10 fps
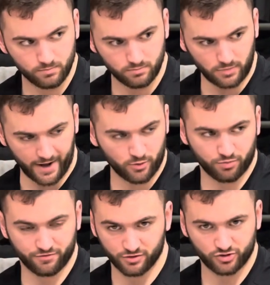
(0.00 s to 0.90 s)
I don't
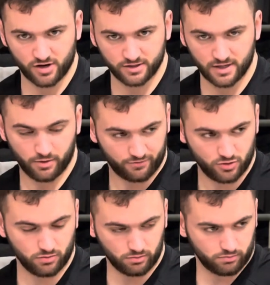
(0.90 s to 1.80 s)
prefer training like that, but if
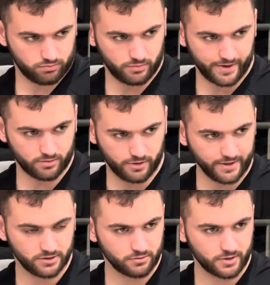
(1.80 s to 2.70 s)
you like
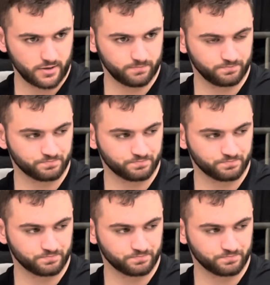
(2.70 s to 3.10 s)
doing that,